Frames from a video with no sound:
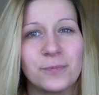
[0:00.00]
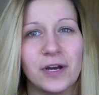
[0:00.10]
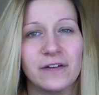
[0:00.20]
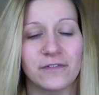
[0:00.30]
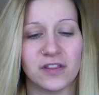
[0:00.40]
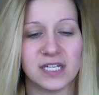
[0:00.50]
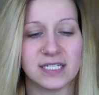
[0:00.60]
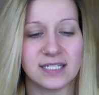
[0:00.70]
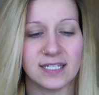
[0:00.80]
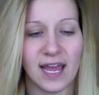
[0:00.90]
point for
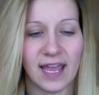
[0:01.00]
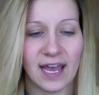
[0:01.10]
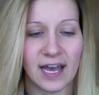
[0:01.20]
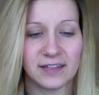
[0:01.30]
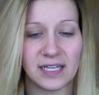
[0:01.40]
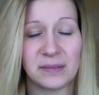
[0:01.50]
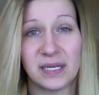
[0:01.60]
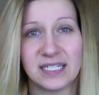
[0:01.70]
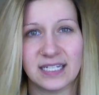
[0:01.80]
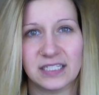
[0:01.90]
this, and they
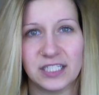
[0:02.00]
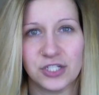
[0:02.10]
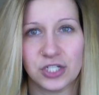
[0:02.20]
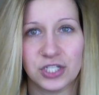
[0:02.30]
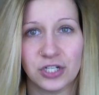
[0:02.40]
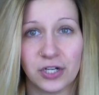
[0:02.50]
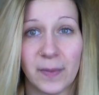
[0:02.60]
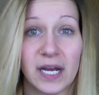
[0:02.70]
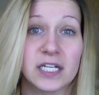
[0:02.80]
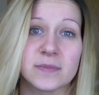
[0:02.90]
basically just took
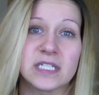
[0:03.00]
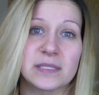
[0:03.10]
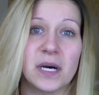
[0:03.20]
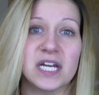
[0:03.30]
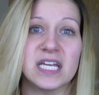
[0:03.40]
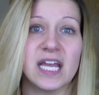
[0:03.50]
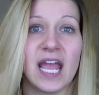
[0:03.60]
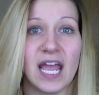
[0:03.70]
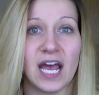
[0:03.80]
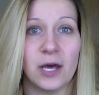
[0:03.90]
my husband's money
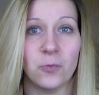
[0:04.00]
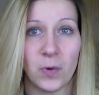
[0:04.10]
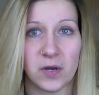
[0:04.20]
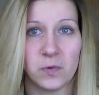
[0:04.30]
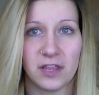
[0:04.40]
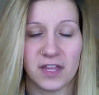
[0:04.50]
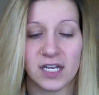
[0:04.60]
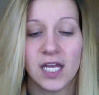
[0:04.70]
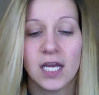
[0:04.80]
and went with it.